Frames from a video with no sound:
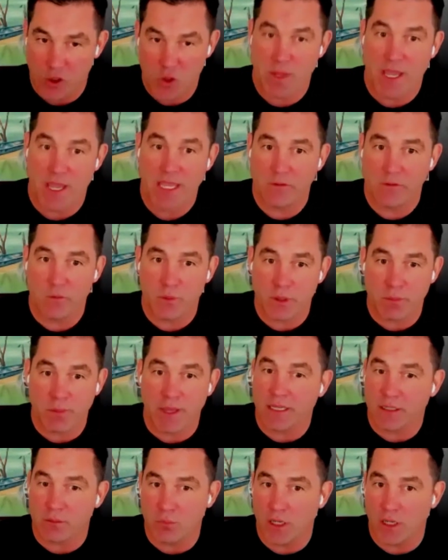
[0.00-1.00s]
You may even
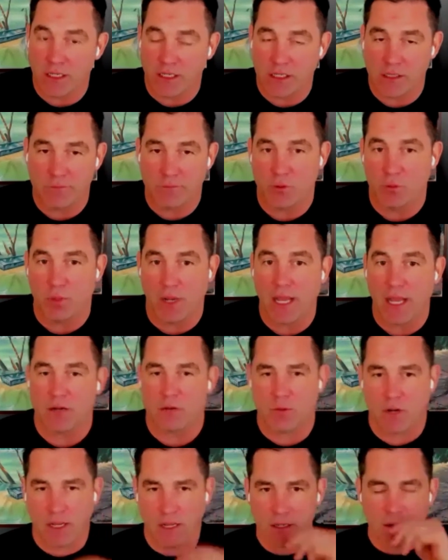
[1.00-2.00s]
be making money if you
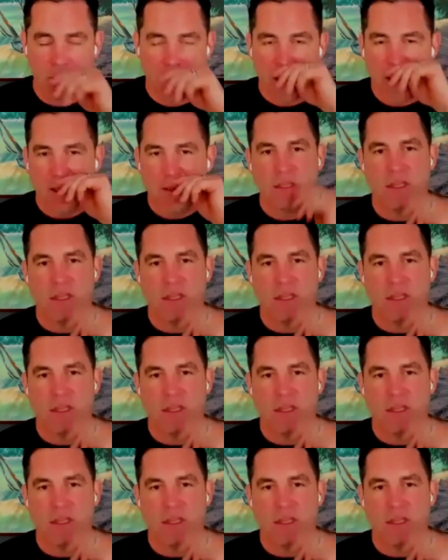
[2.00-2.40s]
buy it right.